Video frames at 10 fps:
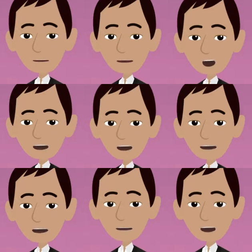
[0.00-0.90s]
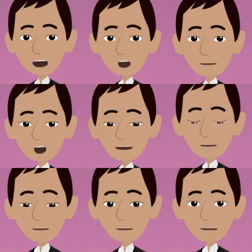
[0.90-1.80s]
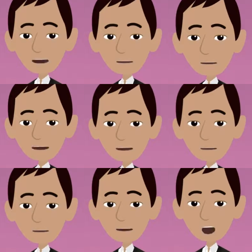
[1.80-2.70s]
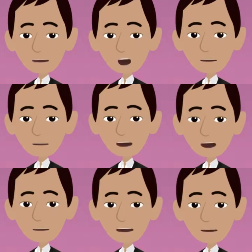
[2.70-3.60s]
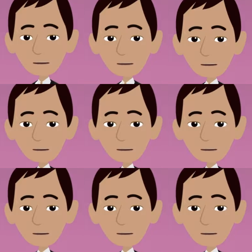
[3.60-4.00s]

They are the joyful expression of your spirituality.